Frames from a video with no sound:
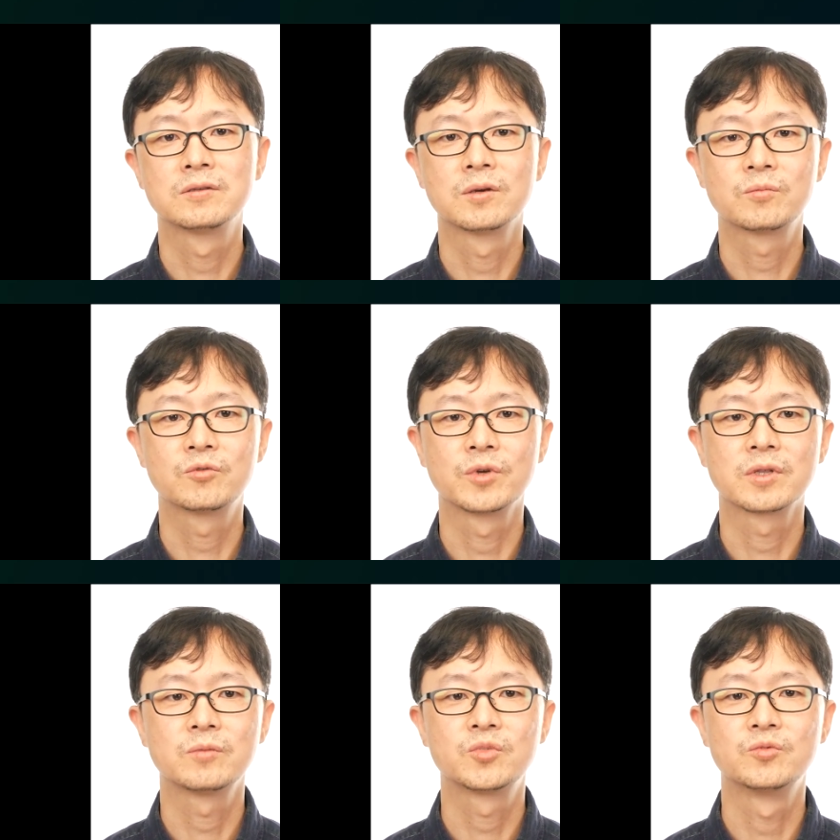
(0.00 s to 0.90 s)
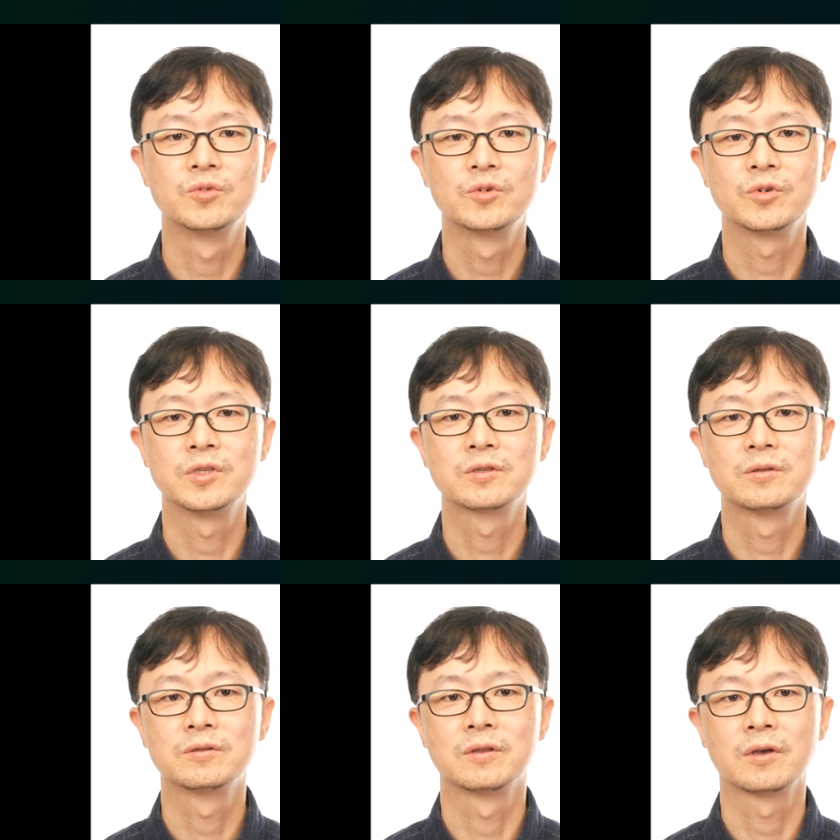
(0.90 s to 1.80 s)
to implement some
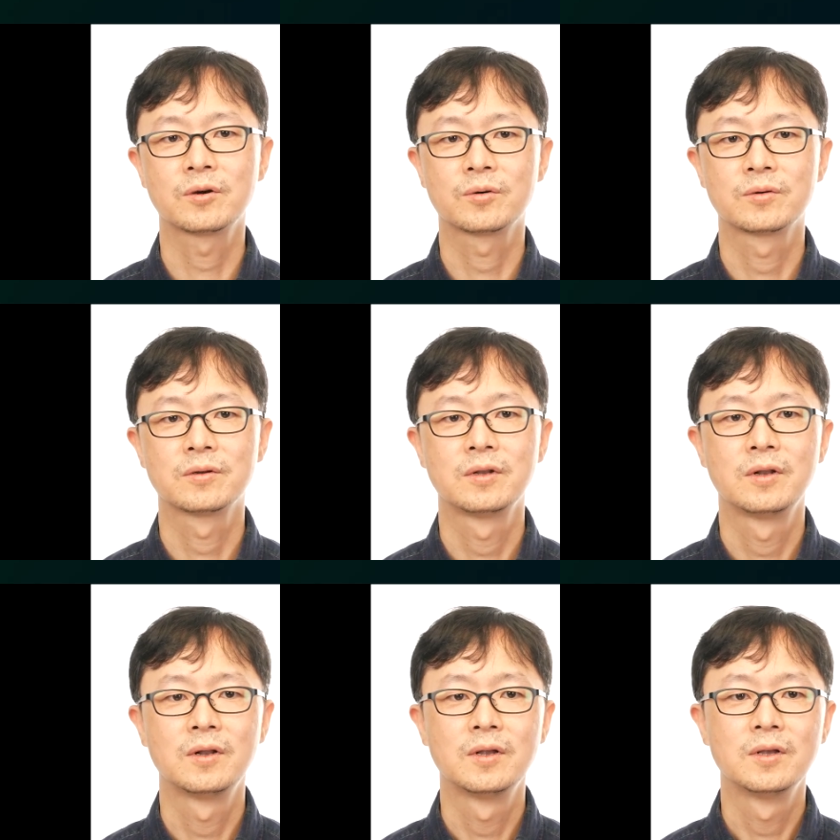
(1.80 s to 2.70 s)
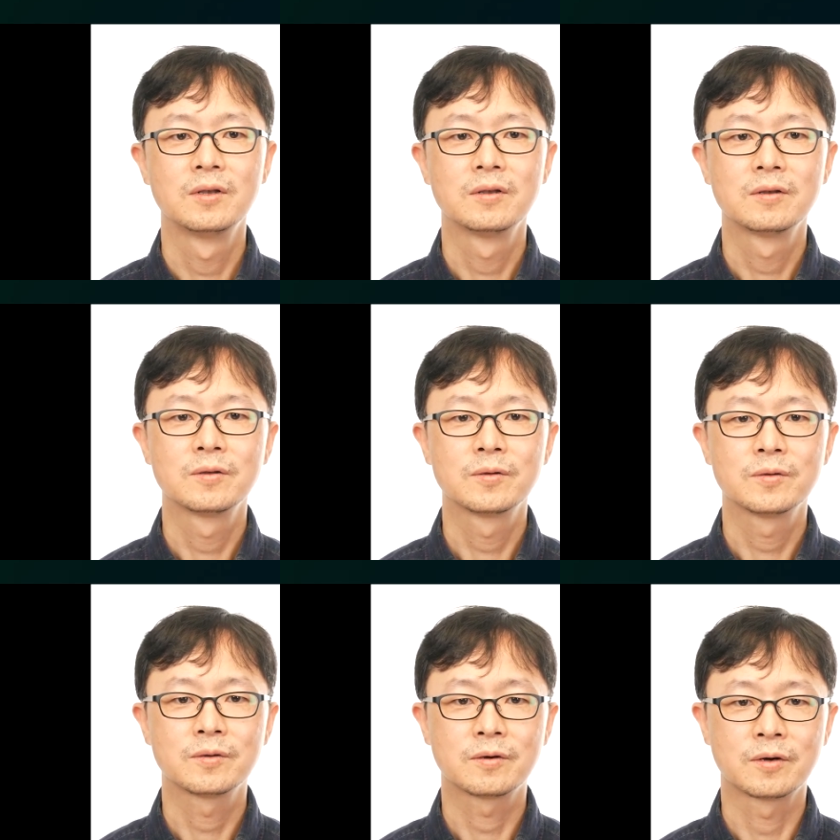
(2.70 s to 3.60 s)
parts because there were some missing features that
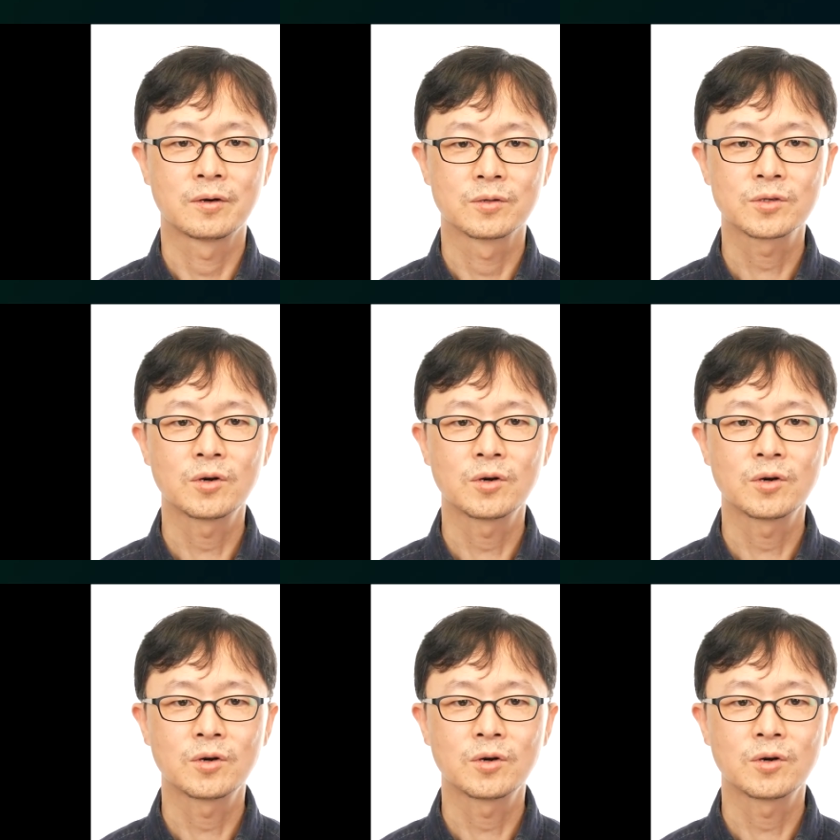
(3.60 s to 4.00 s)
we wanted.